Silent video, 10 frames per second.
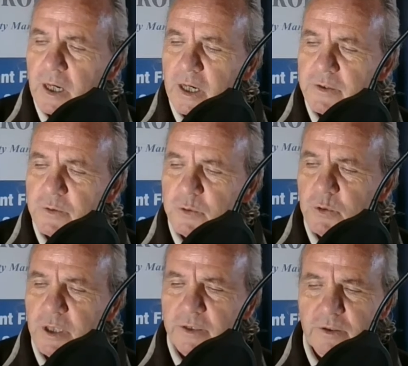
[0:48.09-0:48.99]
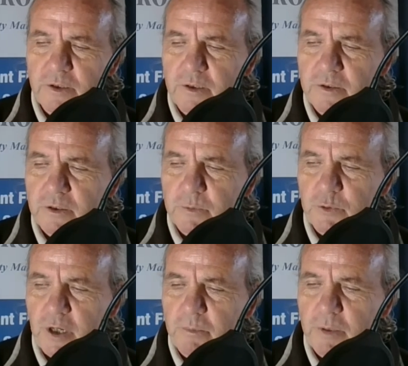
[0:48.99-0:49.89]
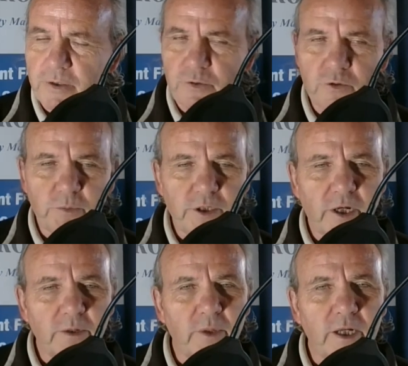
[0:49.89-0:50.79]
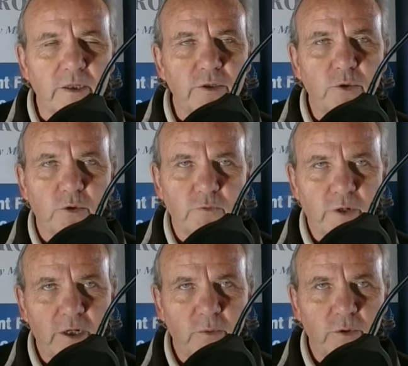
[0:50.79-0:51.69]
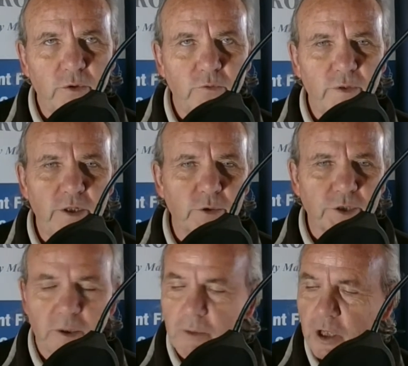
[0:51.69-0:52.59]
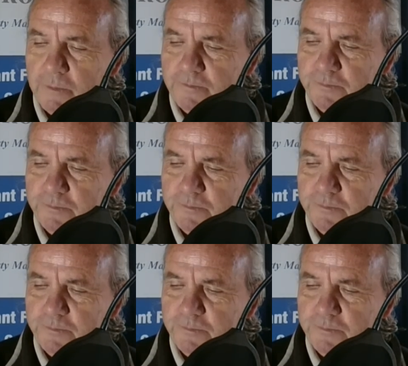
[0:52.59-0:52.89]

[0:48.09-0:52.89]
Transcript: So do hit the subscribe button. You'll be automatically notified when new videos come on.